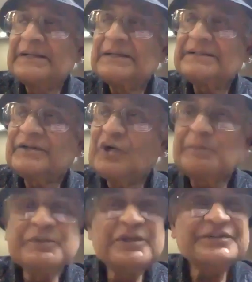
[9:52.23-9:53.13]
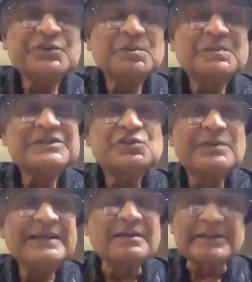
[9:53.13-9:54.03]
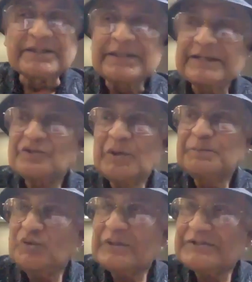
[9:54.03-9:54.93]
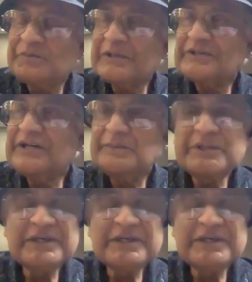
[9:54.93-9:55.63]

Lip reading: The combination was deadly, and computers were coming